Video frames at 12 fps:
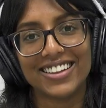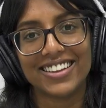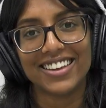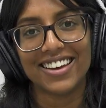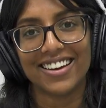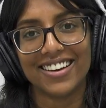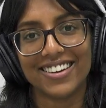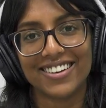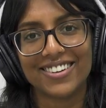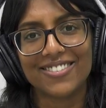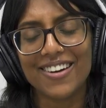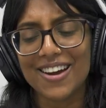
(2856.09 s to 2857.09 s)
Yeah,
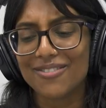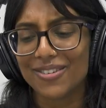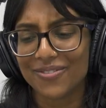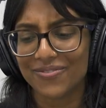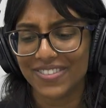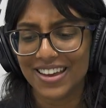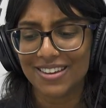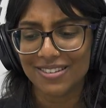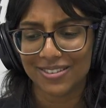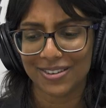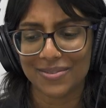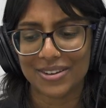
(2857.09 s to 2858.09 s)
great. Well, thank you
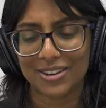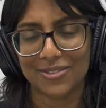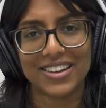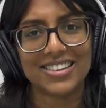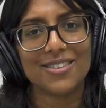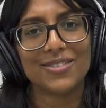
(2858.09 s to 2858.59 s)
so much, Fethi,